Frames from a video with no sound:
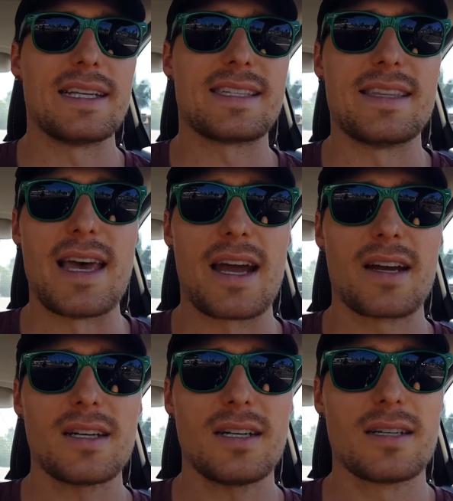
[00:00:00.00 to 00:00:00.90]

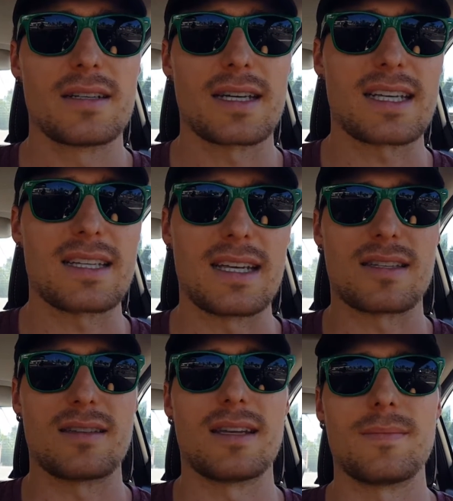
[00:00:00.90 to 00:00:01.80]
there, like
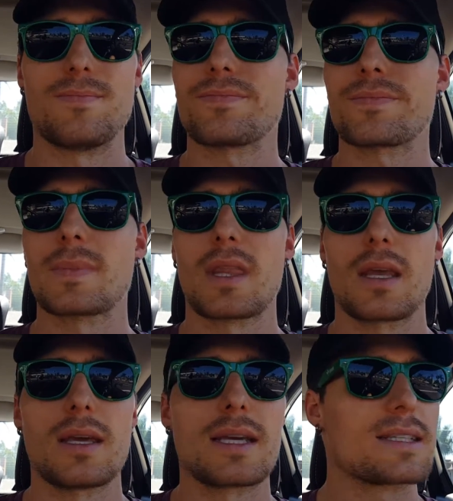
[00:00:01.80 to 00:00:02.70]
it
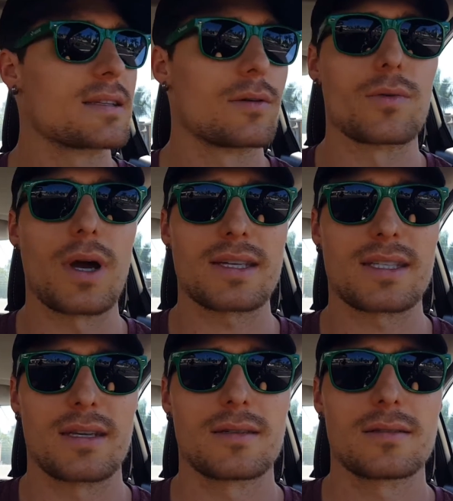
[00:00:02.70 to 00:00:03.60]
gets a little
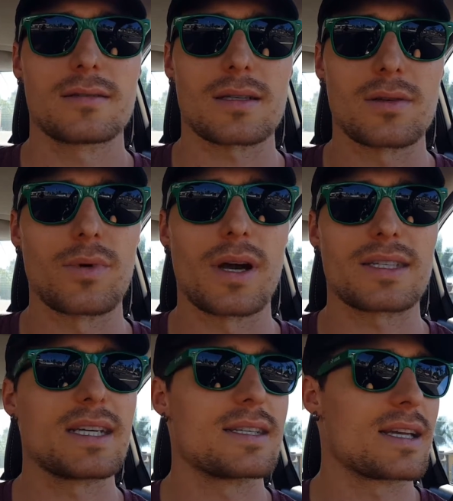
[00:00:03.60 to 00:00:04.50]

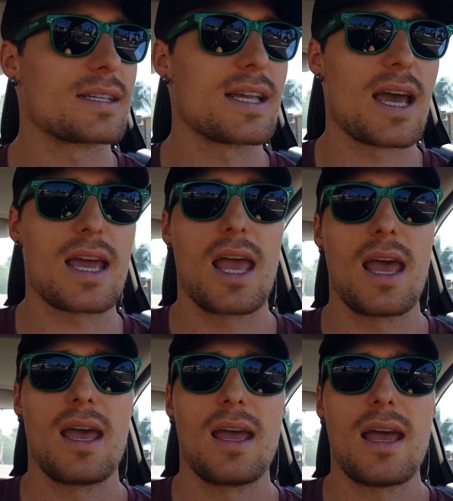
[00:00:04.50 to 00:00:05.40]
rusty, as I say,
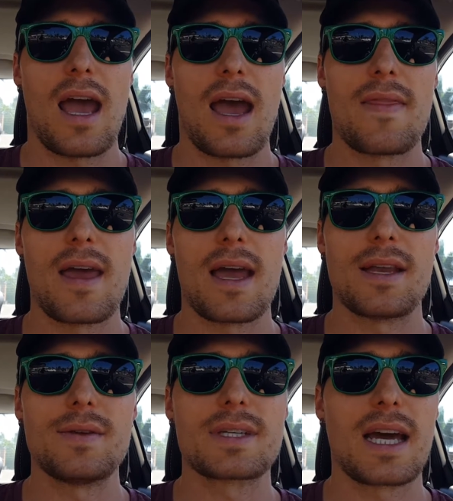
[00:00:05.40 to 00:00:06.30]
and then
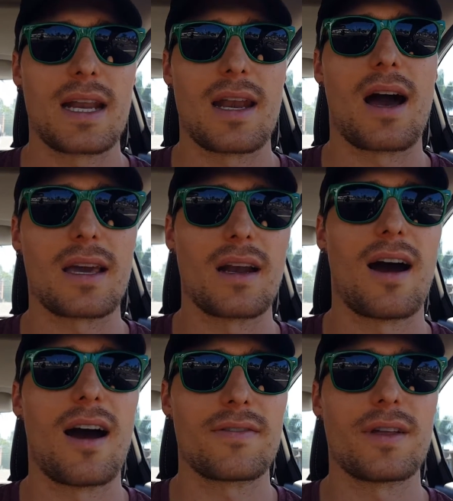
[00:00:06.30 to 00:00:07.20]
you just kind of knock it
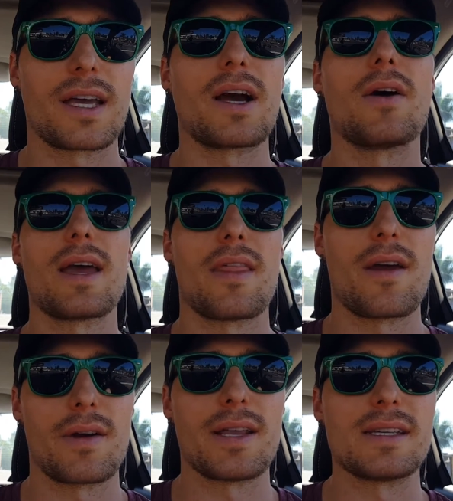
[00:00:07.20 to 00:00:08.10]
off and you're like, oh yeah,
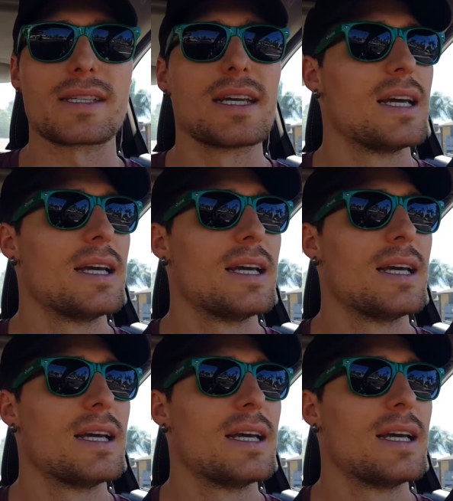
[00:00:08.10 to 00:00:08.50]
there it is.